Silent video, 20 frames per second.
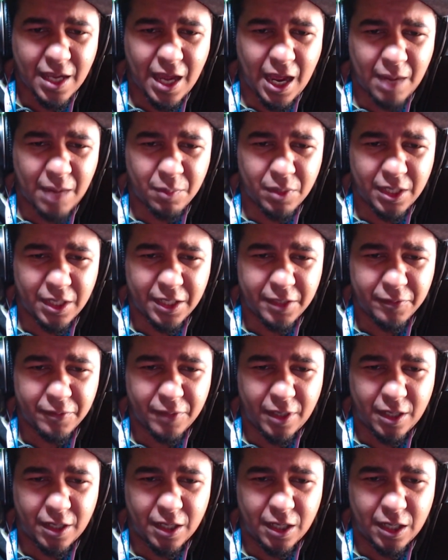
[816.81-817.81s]
I believe
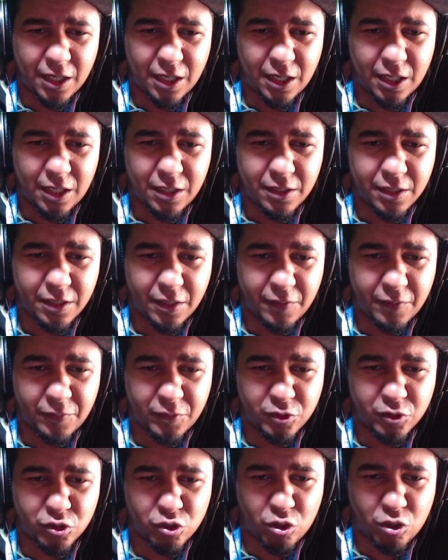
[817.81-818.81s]
if
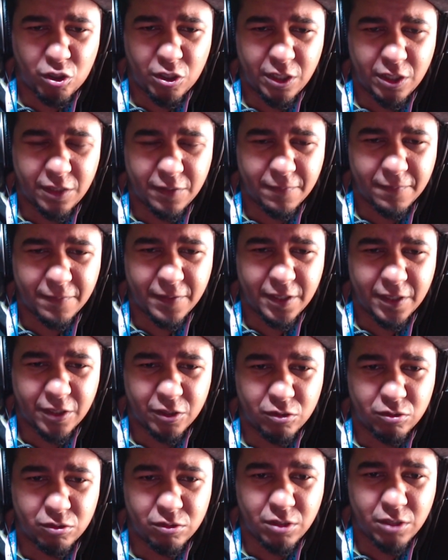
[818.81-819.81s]
you saw in the
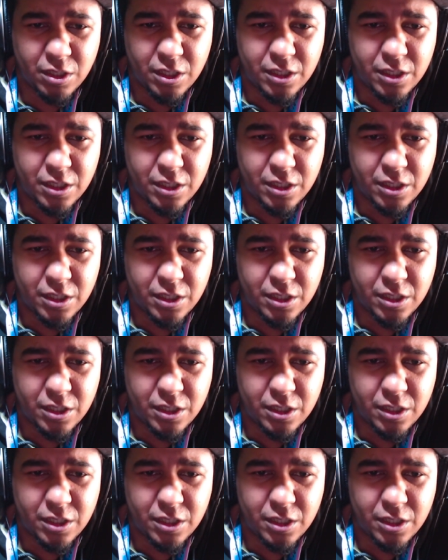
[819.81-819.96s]
video,